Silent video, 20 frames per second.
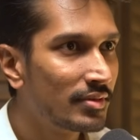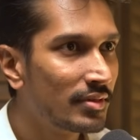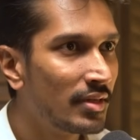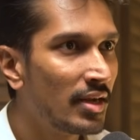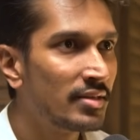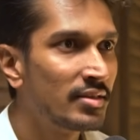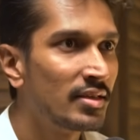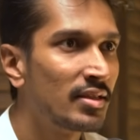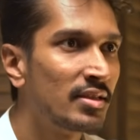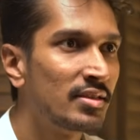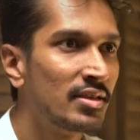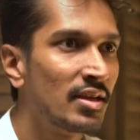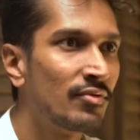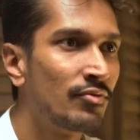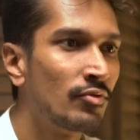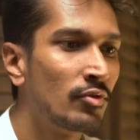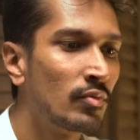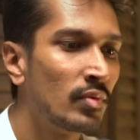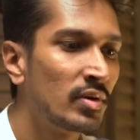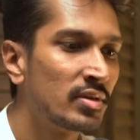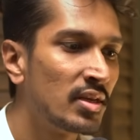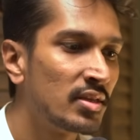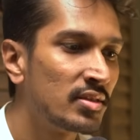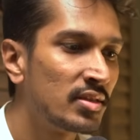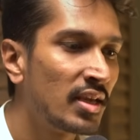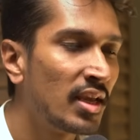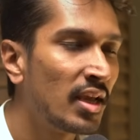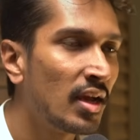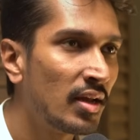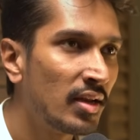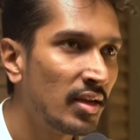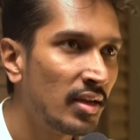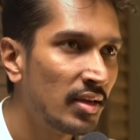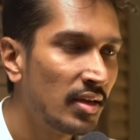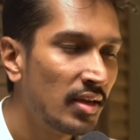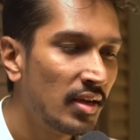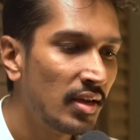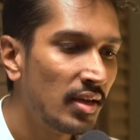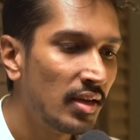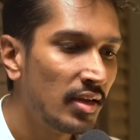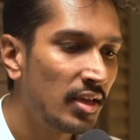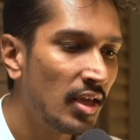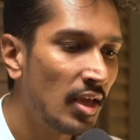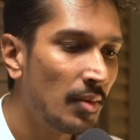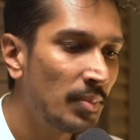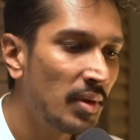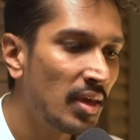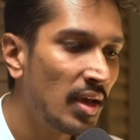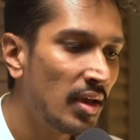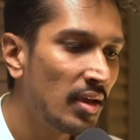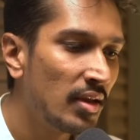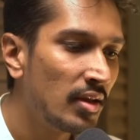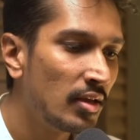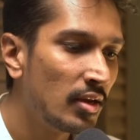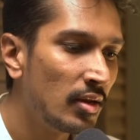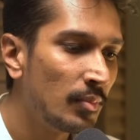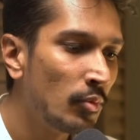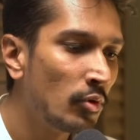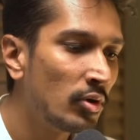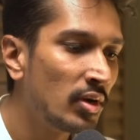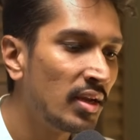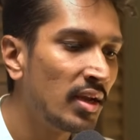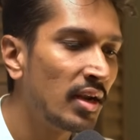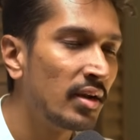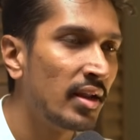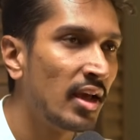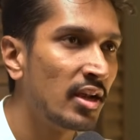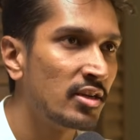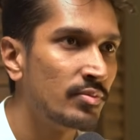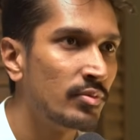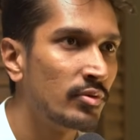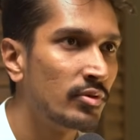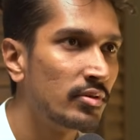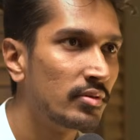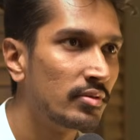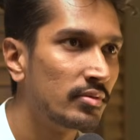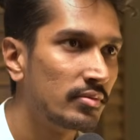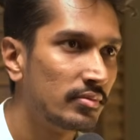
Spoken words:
Let's say they say 4 words as KRA, KPI, reporting and dashboard.